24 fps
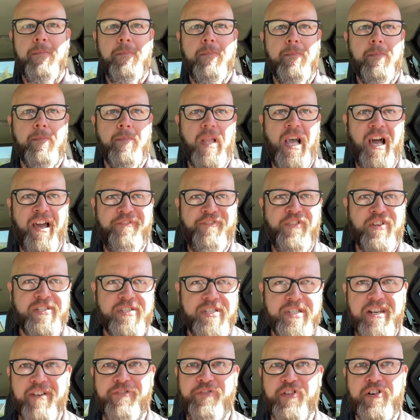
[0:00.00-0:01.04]
life is
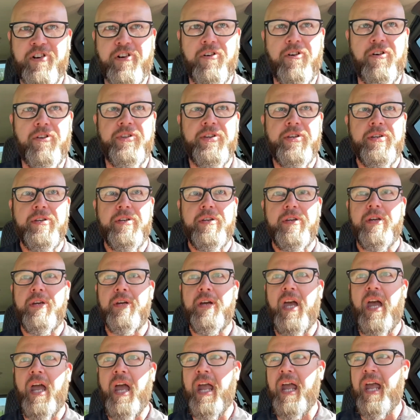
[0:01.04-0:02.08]
difficult,
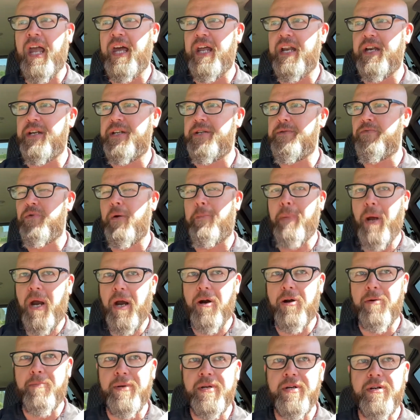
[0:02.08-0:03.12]
and
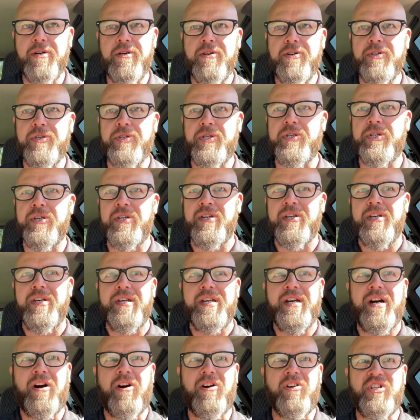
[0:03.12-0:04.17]
repair bills
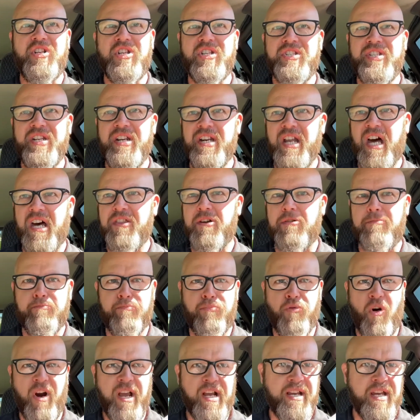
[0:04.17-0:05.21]
are just another
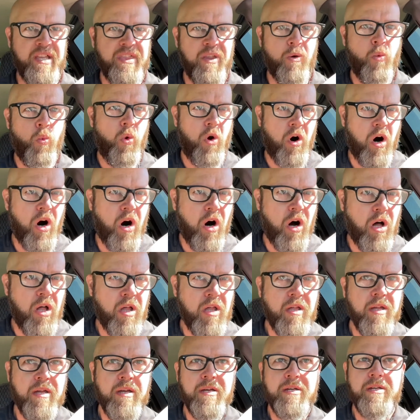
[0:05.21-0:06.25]
brick in the wall
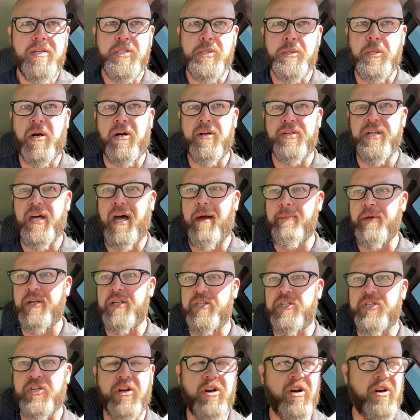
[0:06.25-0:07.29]
as far as I'm
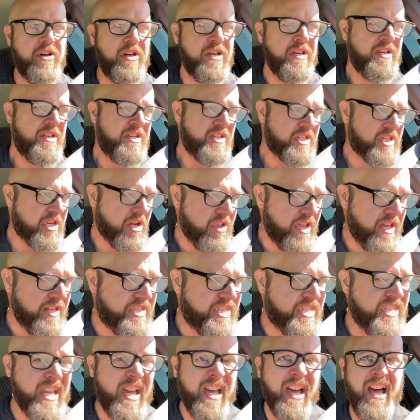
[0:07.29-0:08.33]
concerned. So
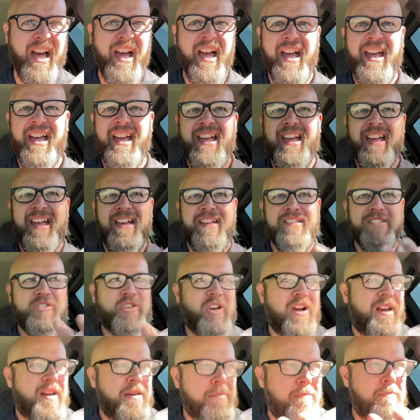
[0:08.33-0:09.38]
let's
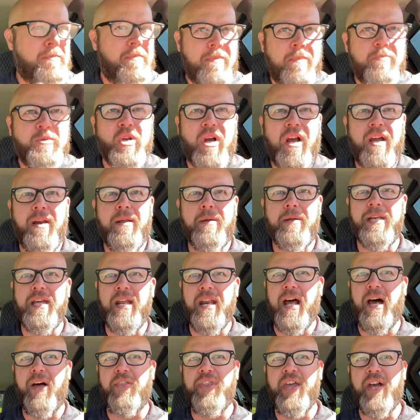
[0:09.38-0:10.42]
trying to get
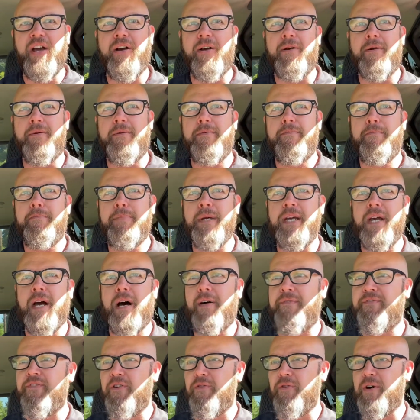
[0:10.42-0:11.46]
out there and be
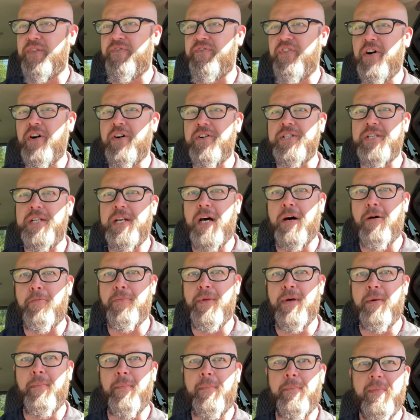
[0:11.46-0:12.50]
helpful with folks and help
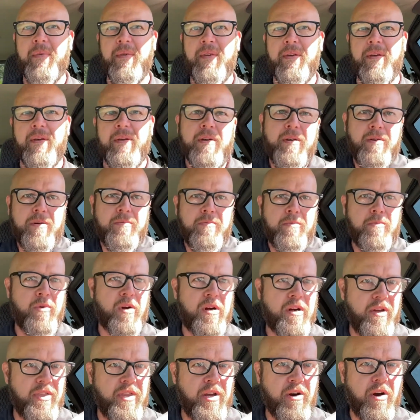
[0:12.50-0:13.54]
them
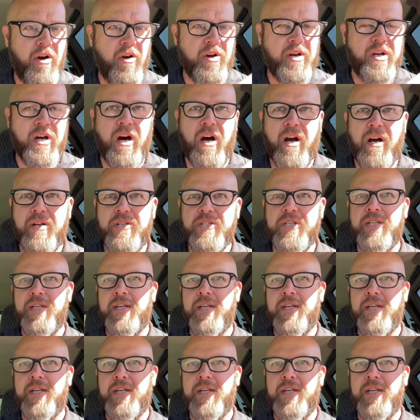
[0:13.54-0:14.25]
work on their own cars.